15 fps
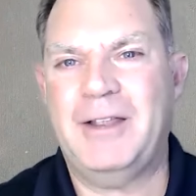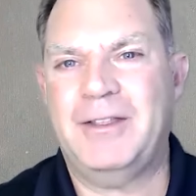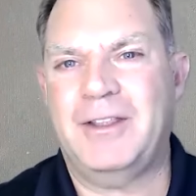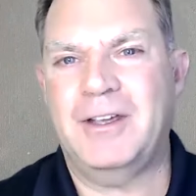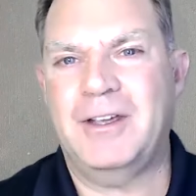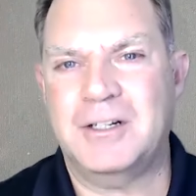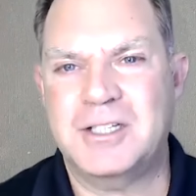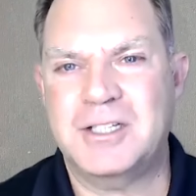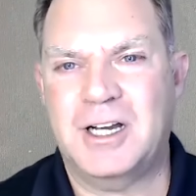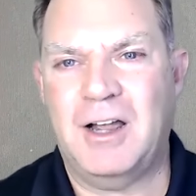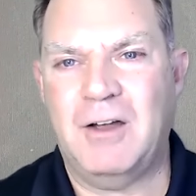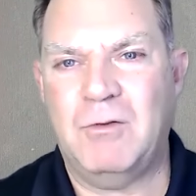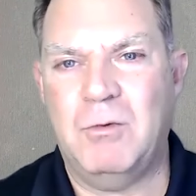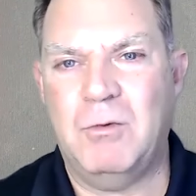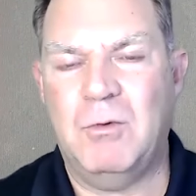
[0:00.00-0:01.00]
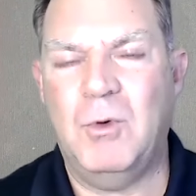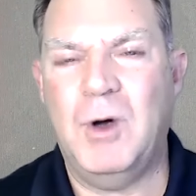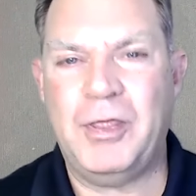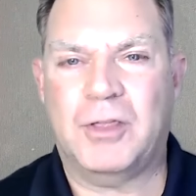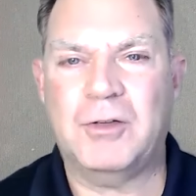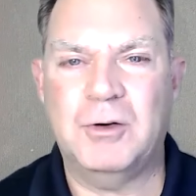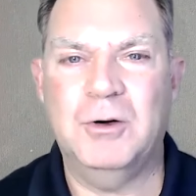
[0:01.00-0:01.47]
about the things that I've
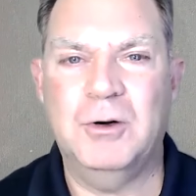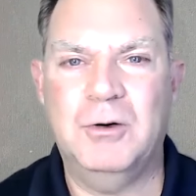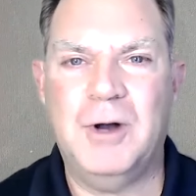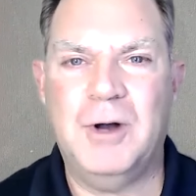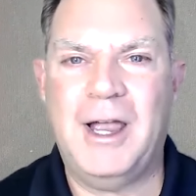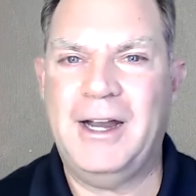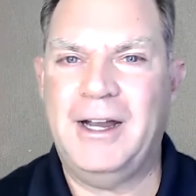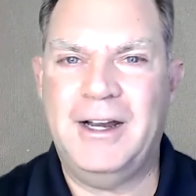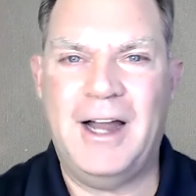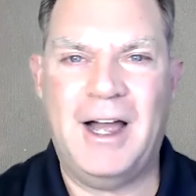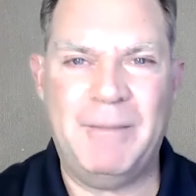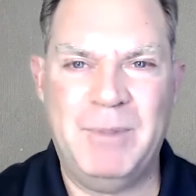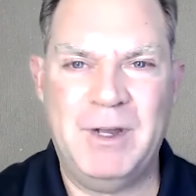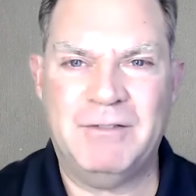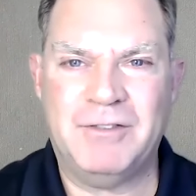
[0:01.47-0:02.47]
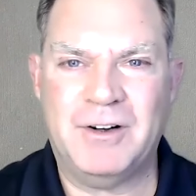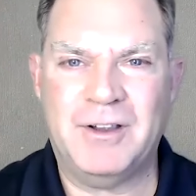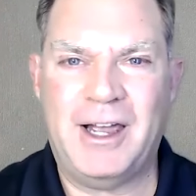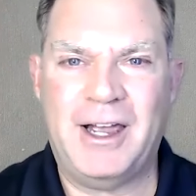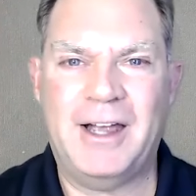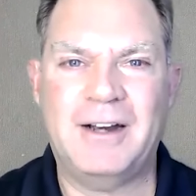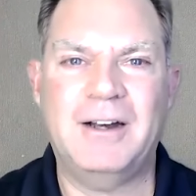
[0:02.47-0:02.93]
went through had it not been for
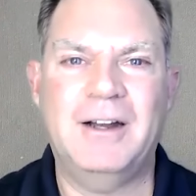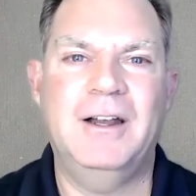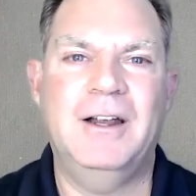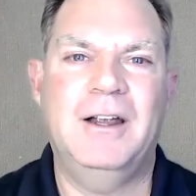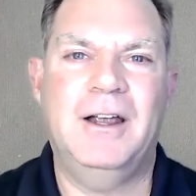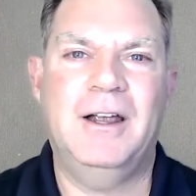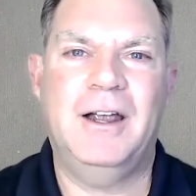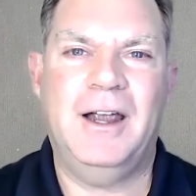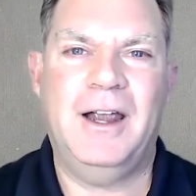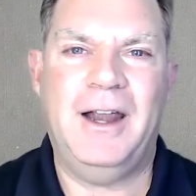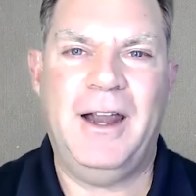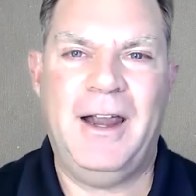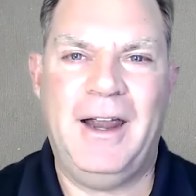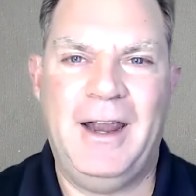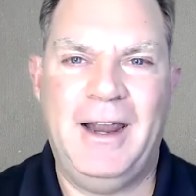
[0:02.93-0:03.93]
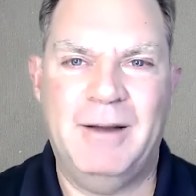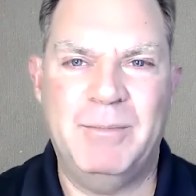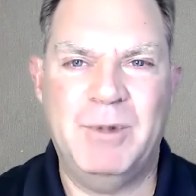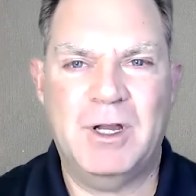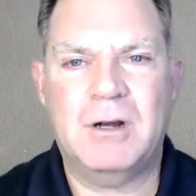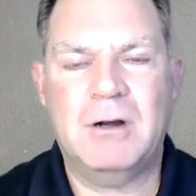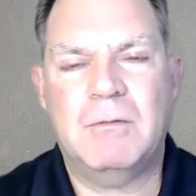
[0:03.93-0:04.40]
that. And a
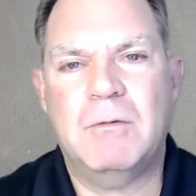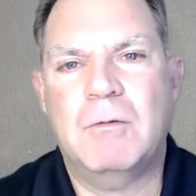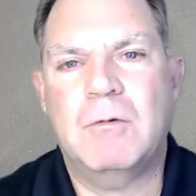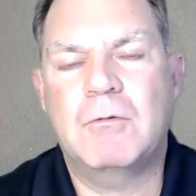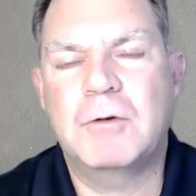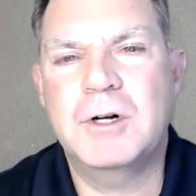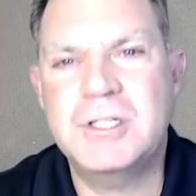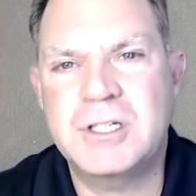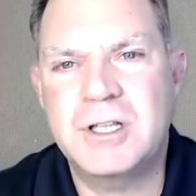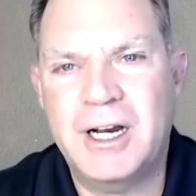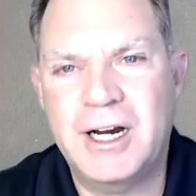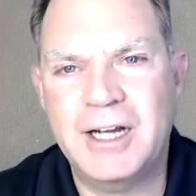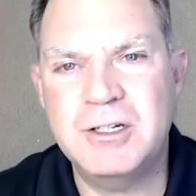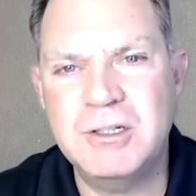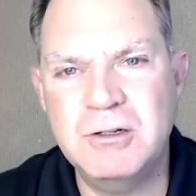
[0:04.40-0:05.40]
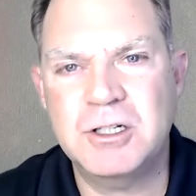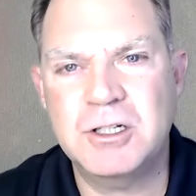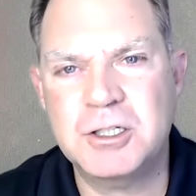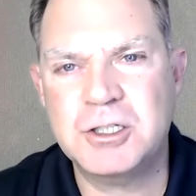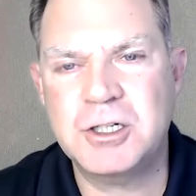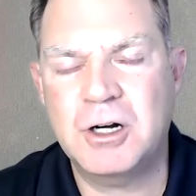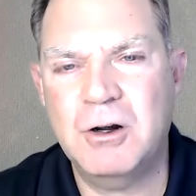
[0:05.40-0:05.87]
big reason that I do
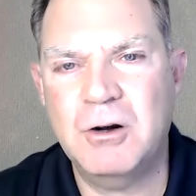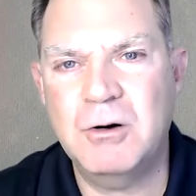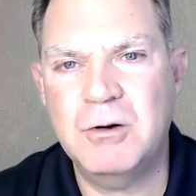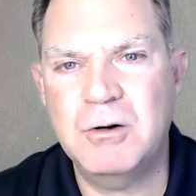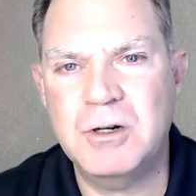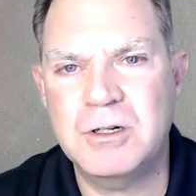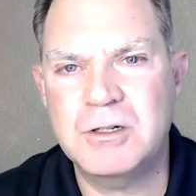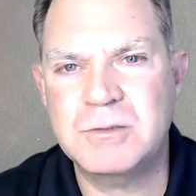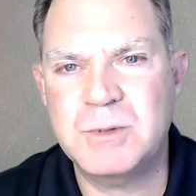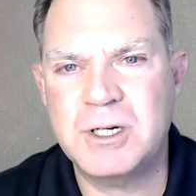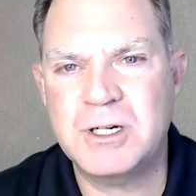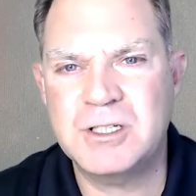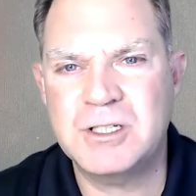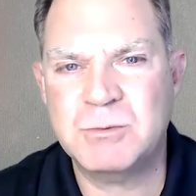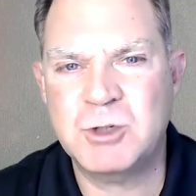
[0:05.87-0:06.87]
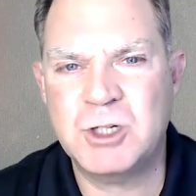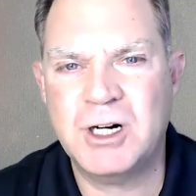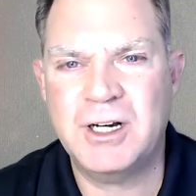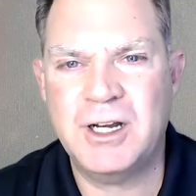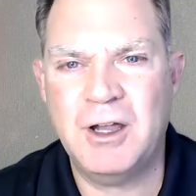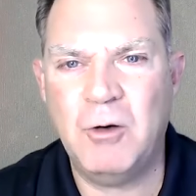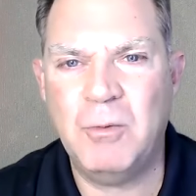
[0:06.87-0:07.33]
this show is because I'm
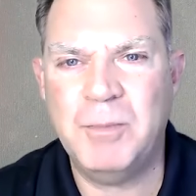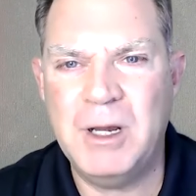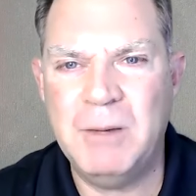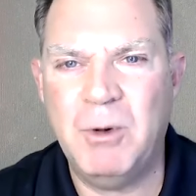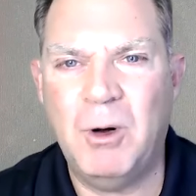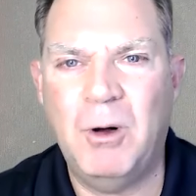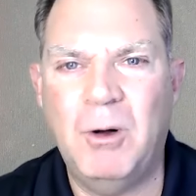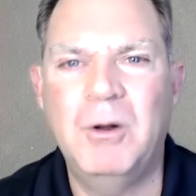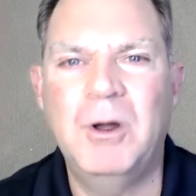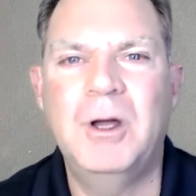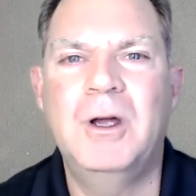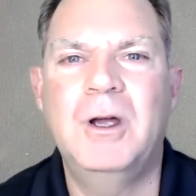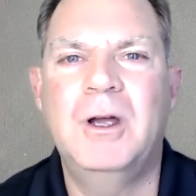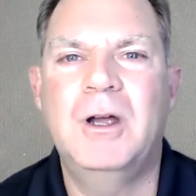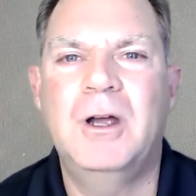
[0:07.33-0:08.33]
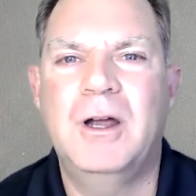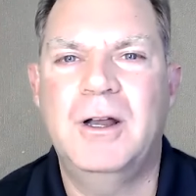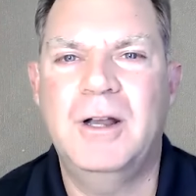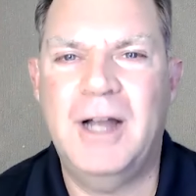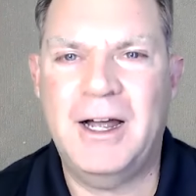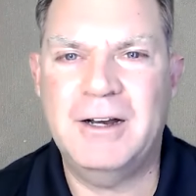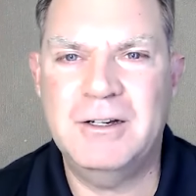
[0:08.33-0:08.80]
trying to help people
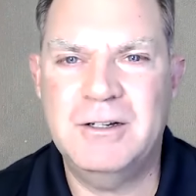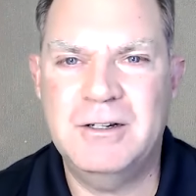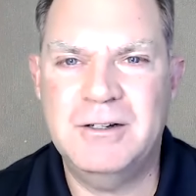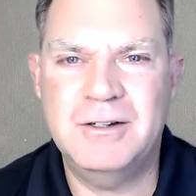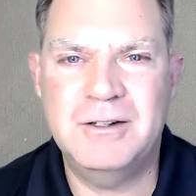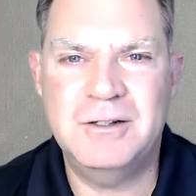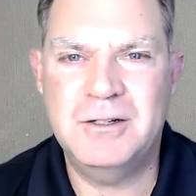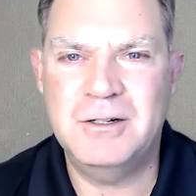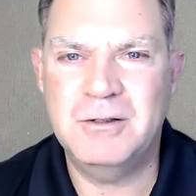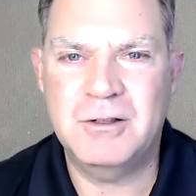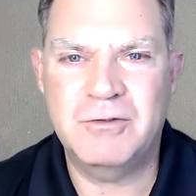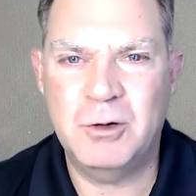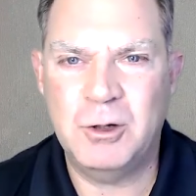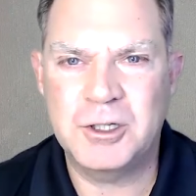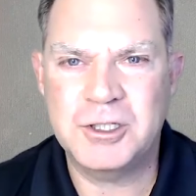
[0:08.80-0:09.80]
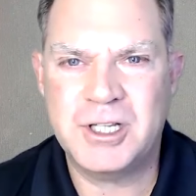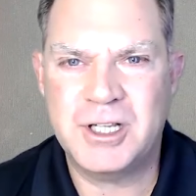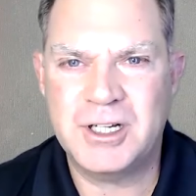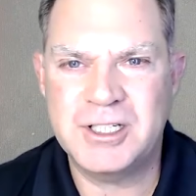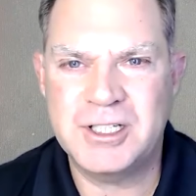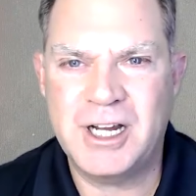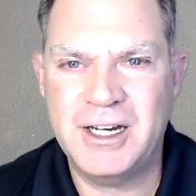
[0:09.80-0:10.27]
not do the foolish
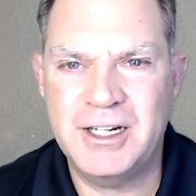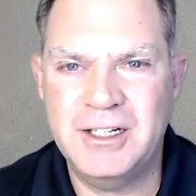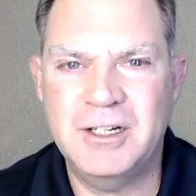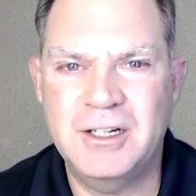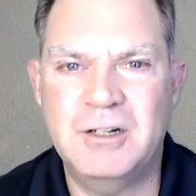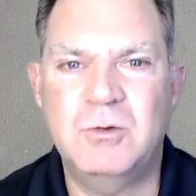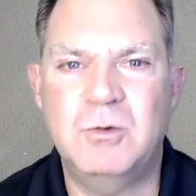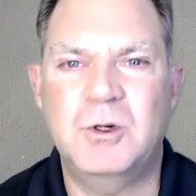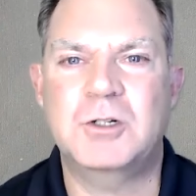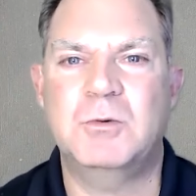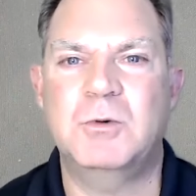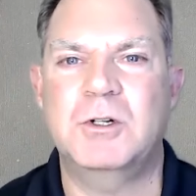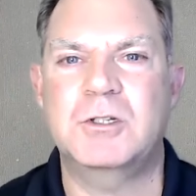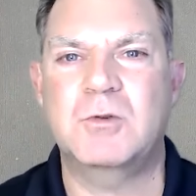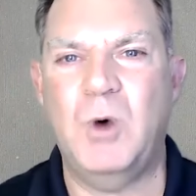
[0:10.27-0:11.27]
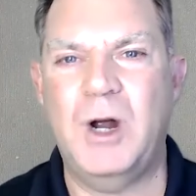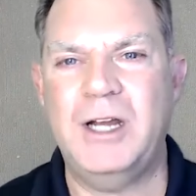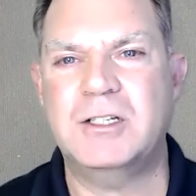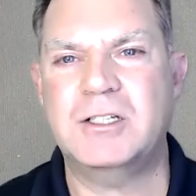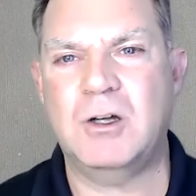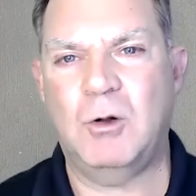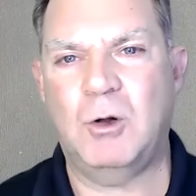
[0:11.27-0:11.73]
things I did, which was
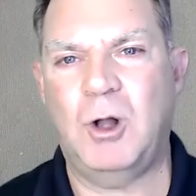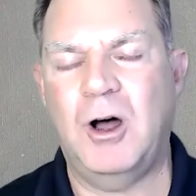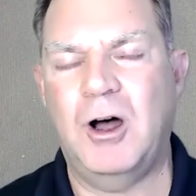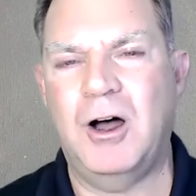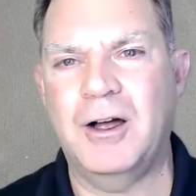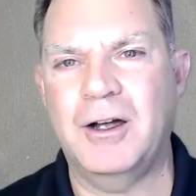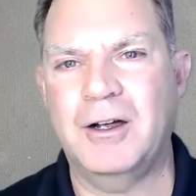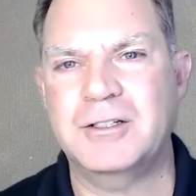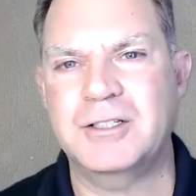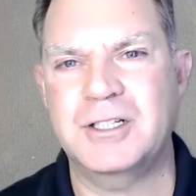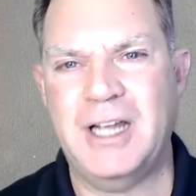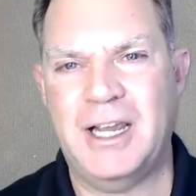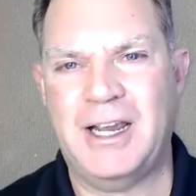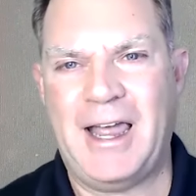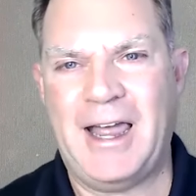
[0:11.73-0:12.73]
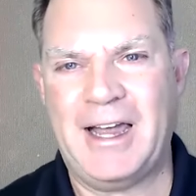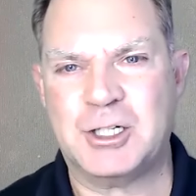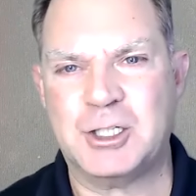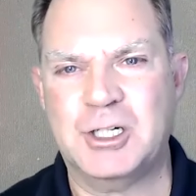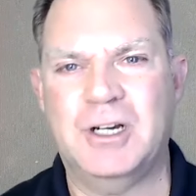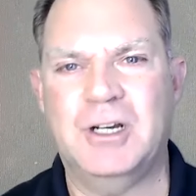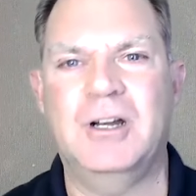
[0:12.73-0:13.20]
wait so long to take
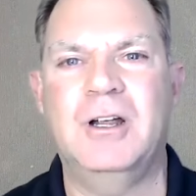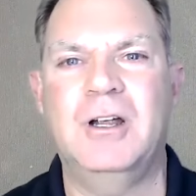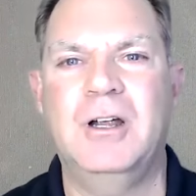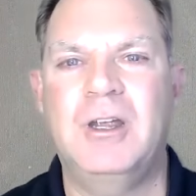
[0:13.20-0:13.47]
action